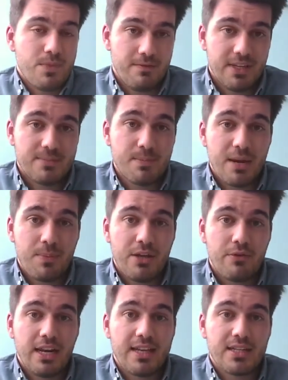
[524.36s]
This might be
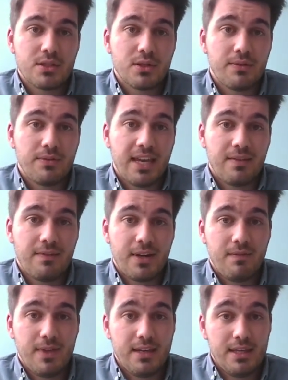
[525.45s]
related to the fact
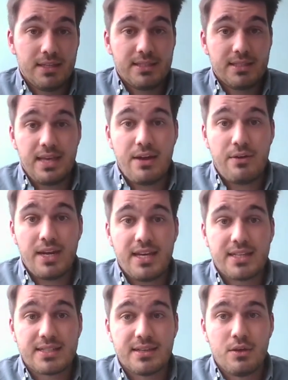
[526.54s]
that these
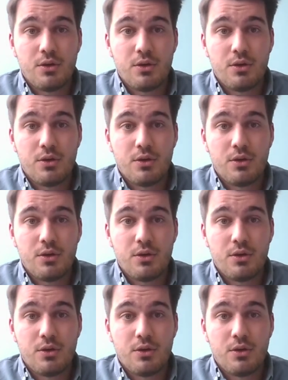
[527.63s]
areas